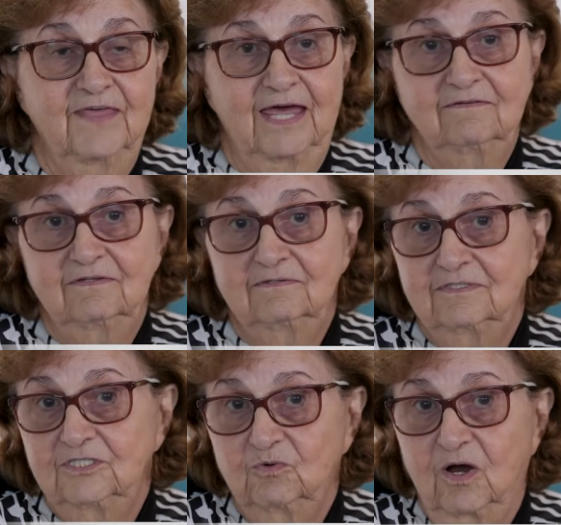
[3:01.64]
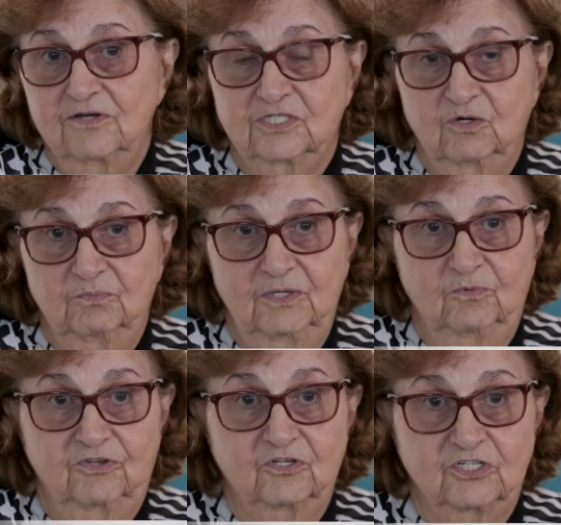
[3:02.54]
then you also meet
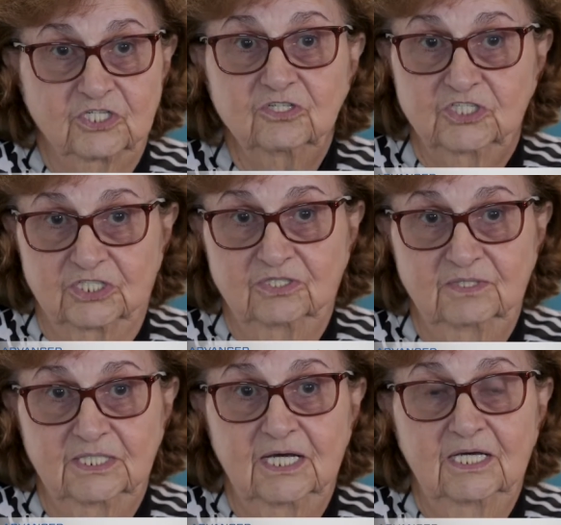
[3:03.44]
with your surgeon.